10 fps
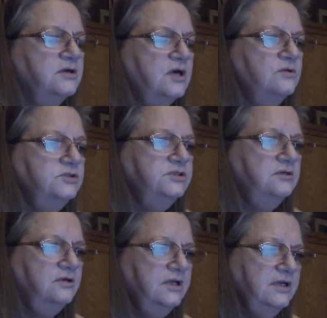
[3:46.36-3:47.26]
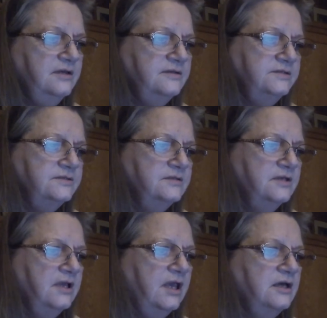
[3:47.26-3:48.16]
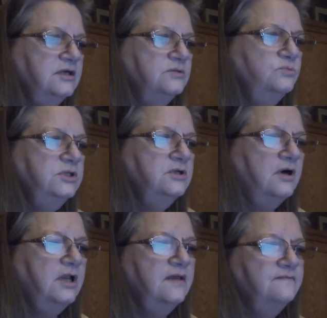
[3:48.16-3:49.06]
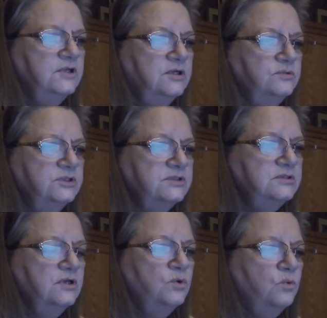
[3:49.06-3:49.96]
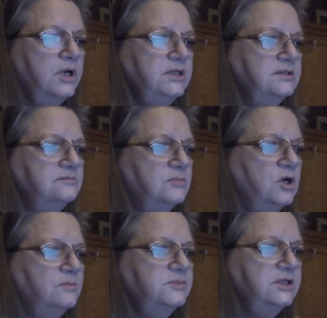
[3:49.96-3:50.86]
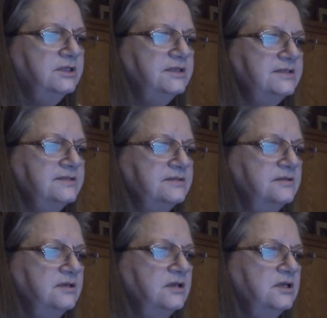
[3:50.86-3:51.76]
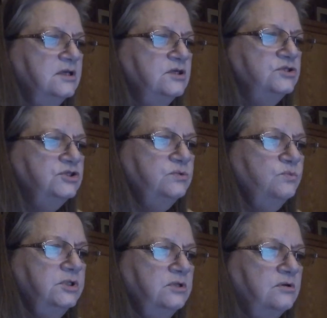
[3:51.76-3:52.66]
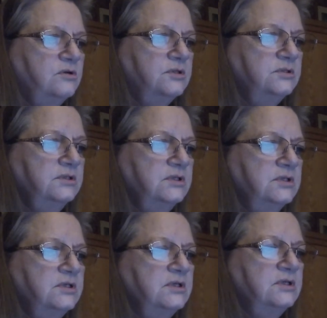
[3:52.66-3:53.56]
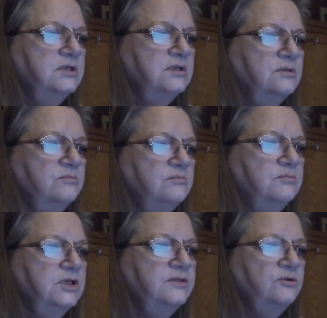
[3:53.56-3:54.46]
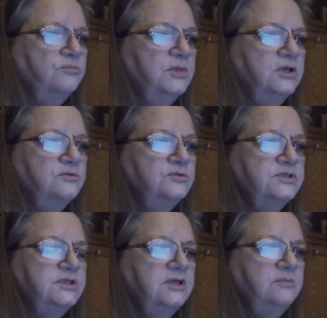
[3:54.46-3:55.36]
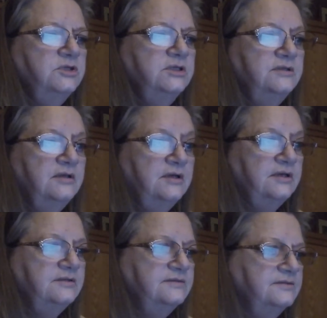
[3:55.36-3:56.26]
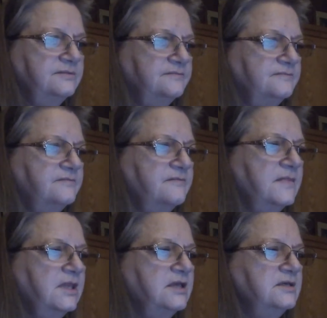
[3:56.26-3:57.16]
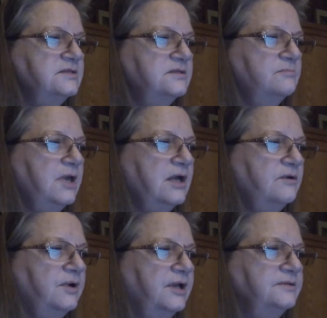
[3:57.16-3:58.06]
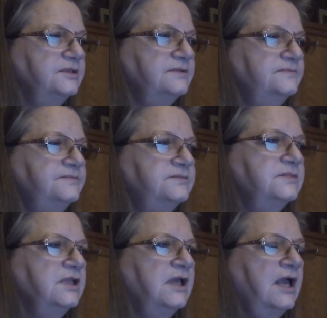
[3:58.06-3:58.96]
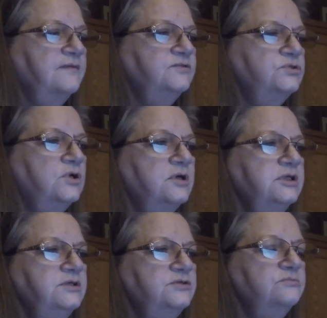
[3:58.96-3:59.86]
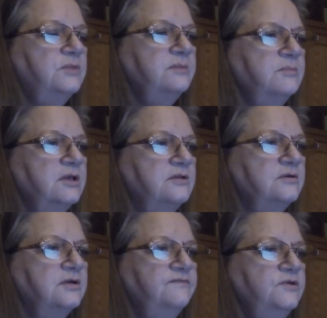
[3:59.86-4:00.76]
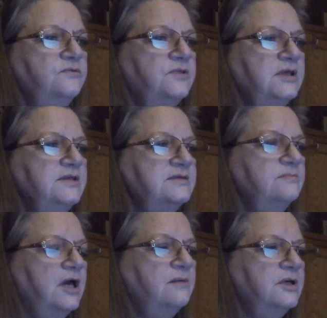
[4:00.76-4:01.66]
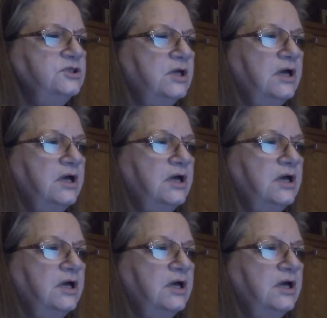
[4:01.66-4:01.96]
Ghost in our house? How could we not have noticed? Why didn't mom tell us? She went on, but their mother seemed nice. Some background. After talking to my mother, a few things about my